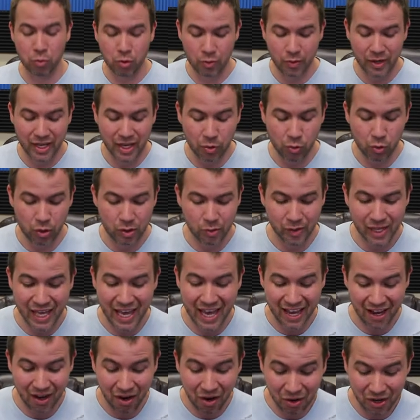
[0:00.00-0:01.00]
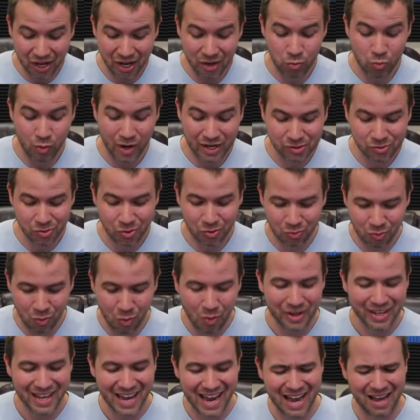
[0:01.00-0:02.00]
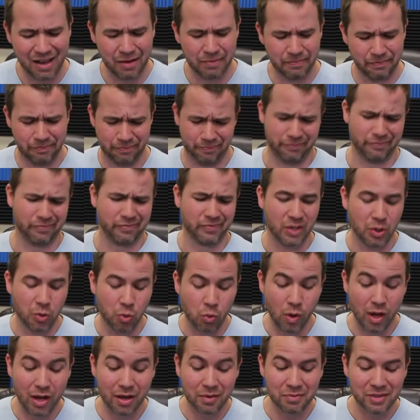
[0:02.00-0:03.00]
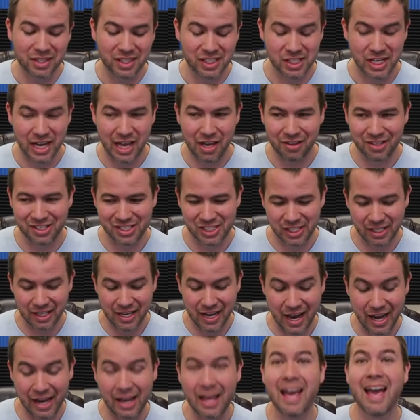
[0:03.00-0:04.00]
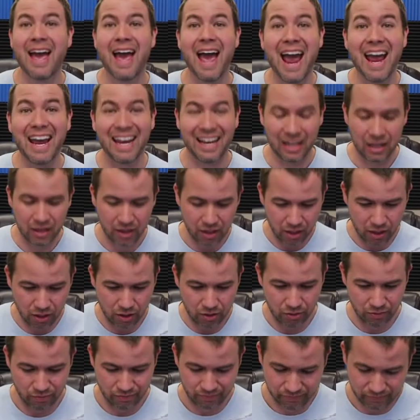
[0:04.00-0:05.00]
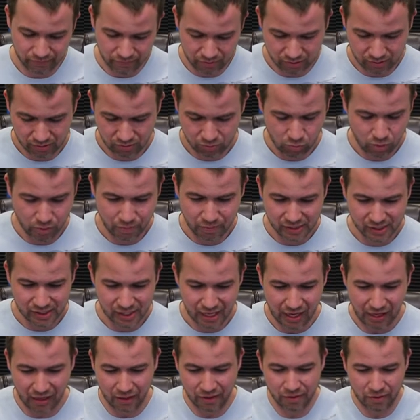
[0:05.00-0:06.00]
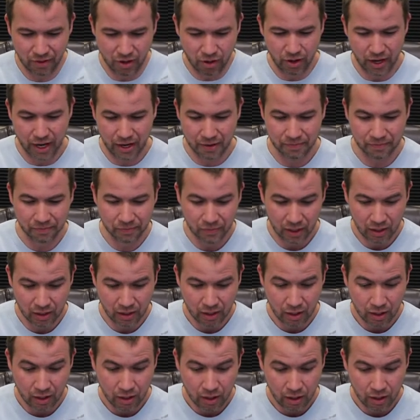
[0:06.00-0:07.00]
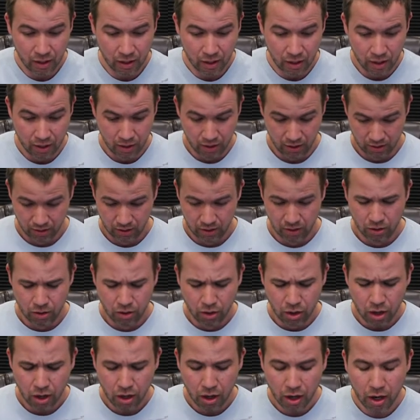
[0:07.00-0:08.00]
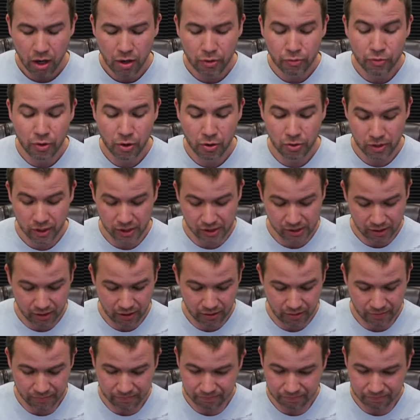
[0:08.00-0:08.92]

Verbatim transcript: What do we get? What do we get? Okay, Retro Royale. Welcome to the challenge today. Hey, oh, what am I saying? Okay. Oh, focus.